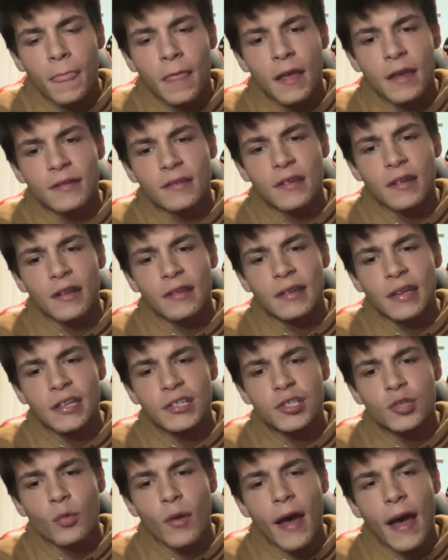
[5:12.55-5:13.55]
is going to
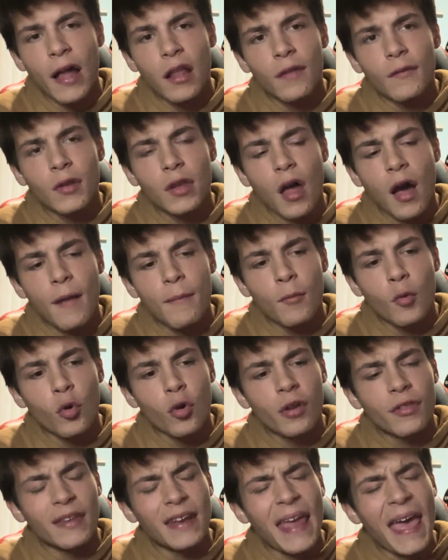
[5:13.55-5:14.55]
teach you a hell of a lot
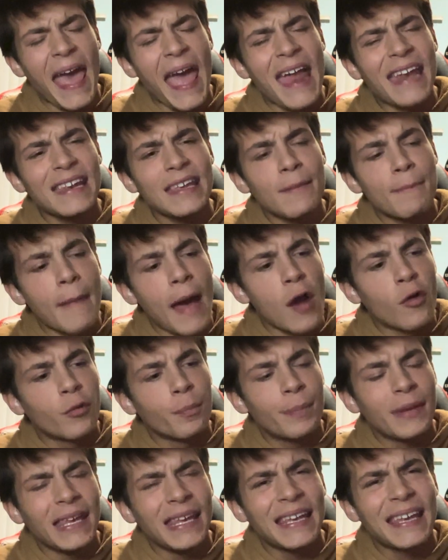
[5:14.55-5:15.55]
more than any
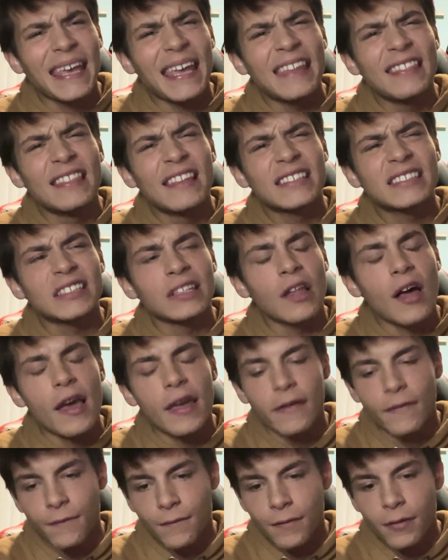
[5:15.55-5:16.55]
mountain peak in this
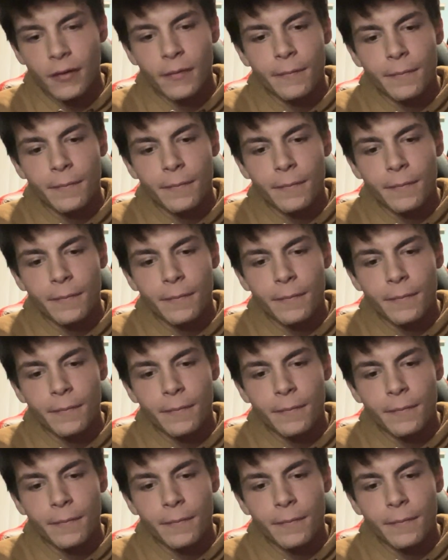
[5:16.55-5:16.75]
life.